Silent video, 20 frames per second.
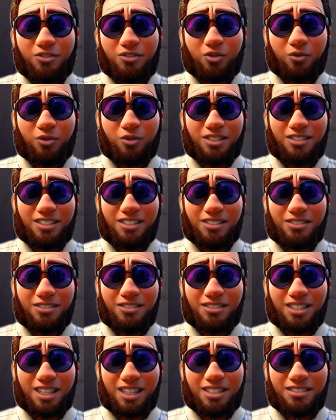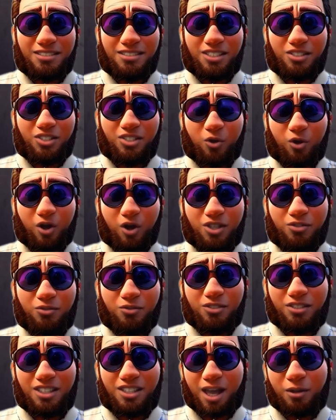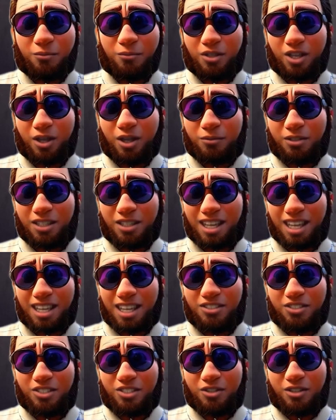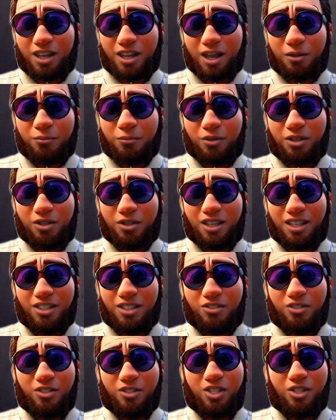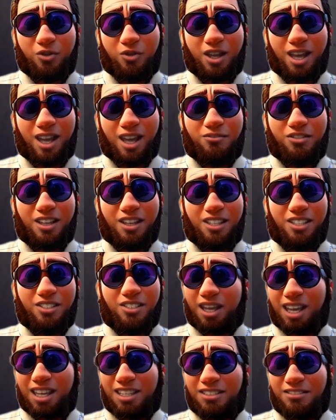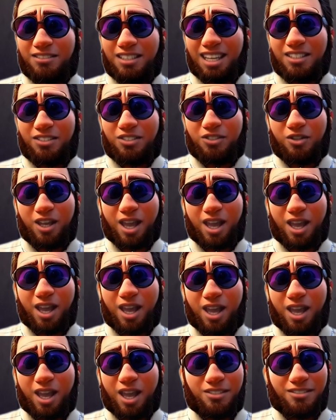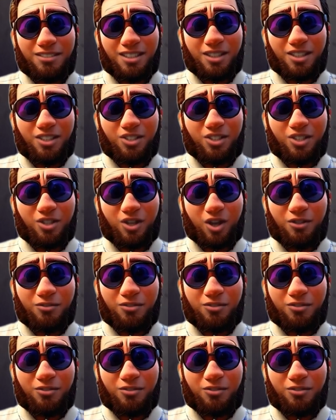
if you are a Man United fan right now, I'm sure you are still recovering from that loss. But last but not the